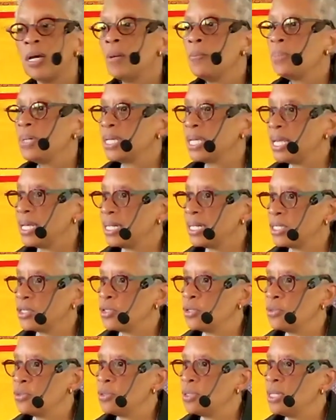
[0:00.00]
but getting
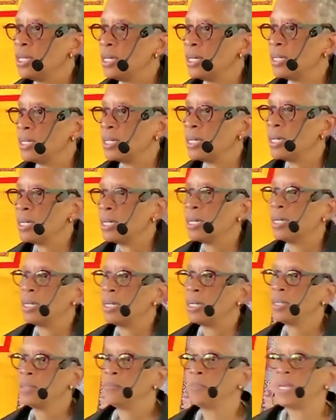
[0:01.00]
to the
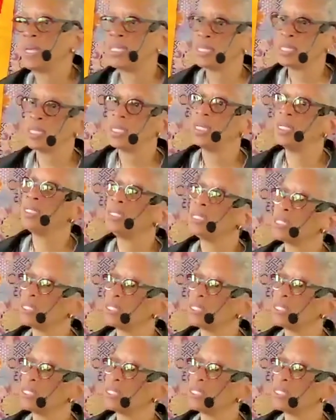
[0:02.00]
basic goodness